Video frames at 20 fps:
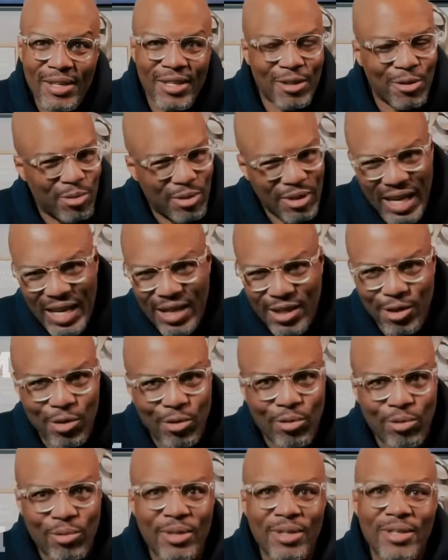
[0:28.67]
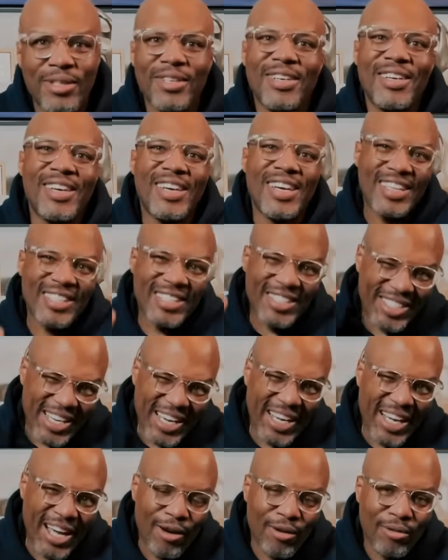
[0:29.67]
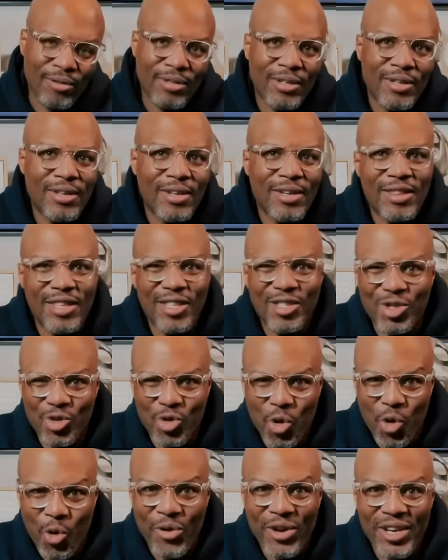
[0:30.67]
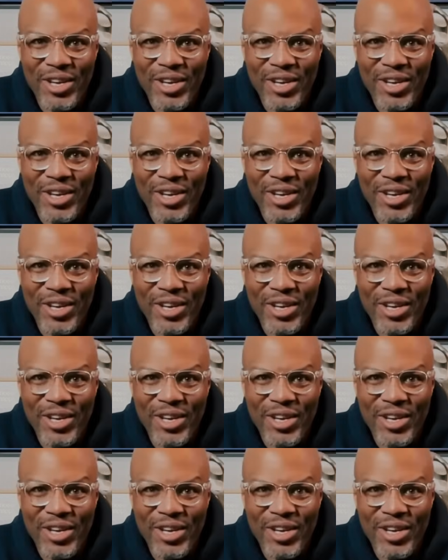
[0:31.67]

So stay tuned. Check out this story.